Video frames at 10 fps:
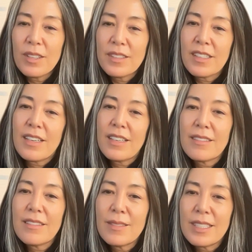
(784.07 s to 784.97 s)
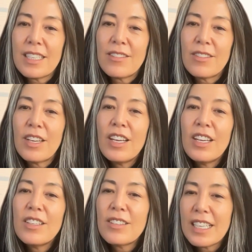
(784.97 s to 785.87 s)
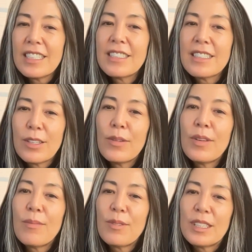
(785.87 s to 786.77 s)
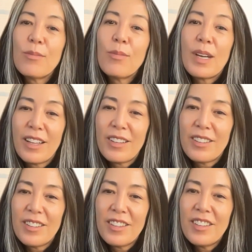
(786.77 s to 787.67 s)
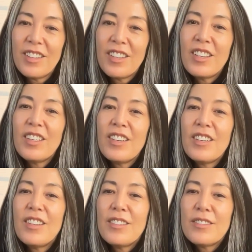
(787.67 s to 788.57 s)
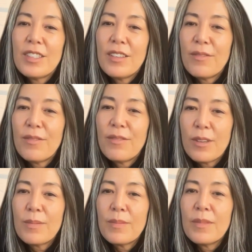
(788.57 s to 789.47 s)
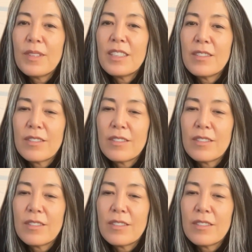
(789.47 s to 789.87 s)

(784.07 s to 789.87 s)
as a costume designer, you're getting to know them really well to inform your